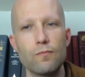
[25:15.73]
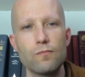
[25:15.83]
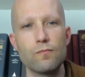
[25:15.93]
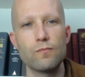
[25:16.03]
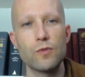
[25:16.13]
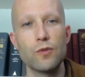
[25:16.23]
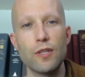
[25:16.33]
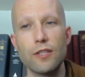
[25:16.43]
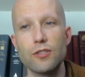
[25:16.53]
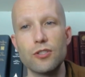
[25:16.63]
doing
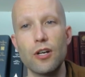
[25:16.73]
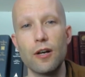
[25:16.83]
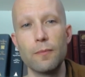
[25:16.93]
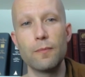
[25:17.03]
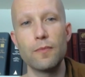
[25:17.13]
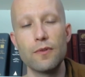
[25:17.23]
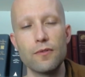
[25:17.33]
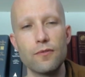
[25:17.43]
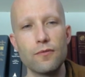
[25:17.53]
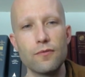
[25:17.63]
its job,
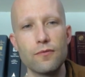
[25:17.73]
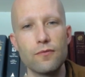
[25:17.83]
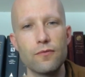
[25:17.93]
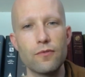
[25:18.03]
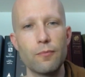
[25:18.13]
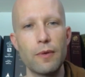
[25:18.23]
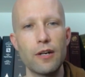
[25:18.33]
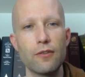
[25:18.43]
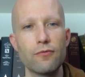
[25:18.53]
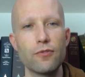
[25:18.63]
from bearing
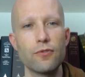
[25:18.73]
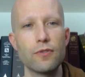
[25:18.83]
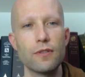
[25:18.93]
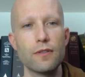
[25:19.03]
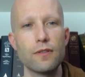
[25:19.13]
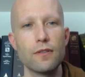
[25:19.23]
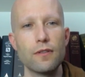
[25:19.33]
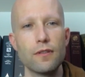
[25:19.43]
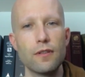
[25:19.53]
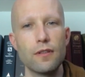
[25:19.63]
fruit.
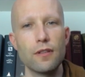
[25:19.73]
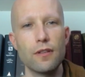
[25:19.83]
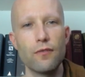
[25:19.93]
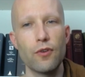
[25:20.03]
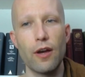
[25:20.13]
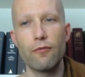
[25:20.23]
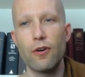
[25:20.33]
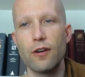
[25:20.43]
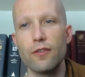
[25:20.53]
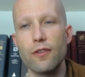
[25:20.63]
If you have wrong
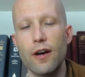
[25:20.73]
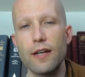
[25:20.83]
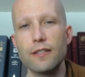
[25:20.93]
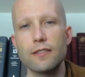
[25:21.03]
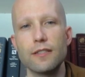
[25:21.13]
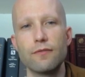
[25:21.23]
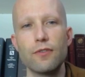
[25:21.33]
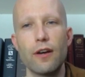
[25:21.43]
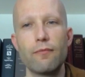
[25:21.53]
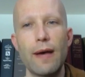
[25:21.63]
thoughts, if you
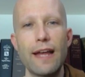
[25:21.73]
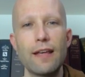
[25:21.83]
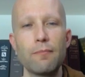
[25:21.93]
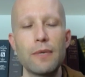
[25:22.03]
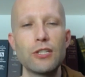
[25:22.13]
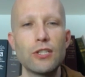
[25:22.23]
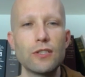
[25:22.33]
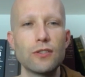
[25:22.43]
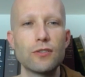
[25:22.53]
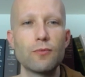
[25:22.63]
have bad
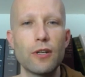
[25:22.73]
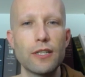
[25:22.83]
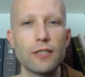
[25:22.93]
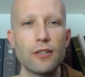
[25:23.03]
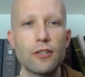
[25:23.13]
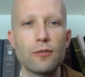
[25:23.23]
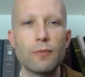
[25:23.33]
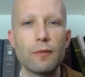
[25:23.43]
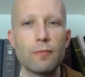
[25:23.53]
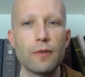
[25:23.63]
ambitions, wanting to hurt
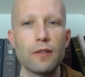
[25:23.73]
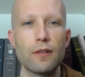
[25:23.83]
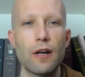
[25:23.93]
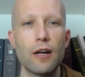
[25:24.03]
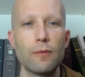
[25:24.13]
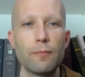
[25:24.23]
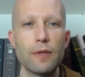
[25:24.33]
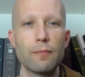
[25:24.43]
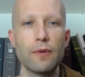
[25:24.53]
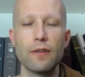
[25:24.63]
people or harm
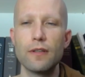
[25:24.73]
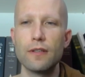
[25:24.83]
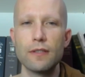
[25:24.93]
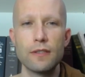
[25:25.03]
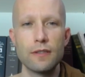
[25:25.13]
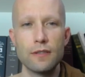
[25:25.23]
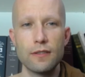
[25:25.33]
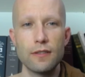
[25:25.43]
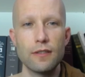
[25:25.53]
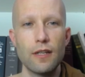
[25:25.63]
people,
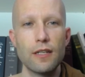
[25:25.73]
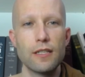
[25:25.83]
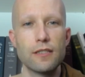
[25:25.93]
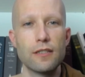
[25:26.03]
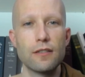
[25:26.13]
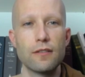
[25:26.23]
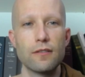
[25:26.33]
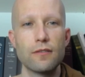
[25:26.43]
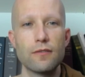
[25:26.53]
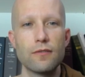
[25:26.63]

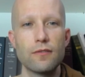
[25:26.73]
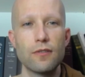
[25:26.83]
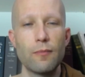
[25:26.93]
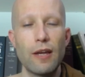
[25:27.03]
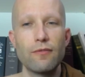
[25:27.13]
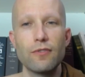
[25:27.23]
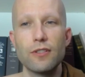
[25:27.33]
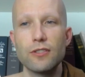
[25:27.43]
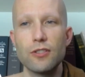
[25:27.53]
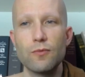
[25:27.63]
your mindfulness
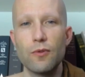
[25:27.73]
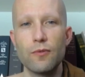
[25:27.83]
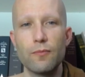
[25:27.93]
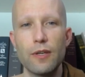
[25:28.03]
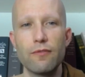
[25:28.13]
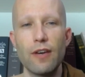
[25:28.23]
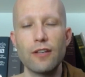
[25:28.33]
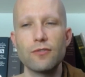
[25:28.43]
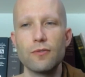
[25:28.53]
just won't be effectual.